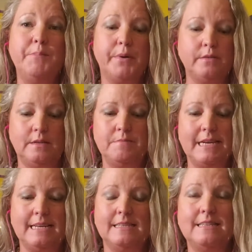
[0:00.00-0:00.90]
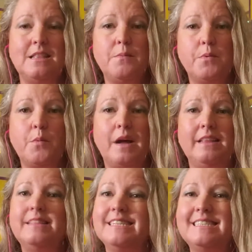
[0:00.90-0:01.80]
person, because the number
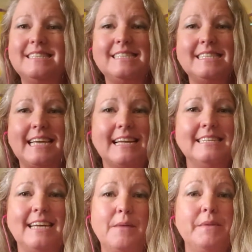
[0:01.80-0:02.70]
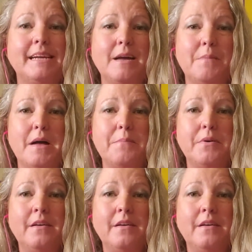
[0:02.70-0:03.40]
1, this is the second time it come up.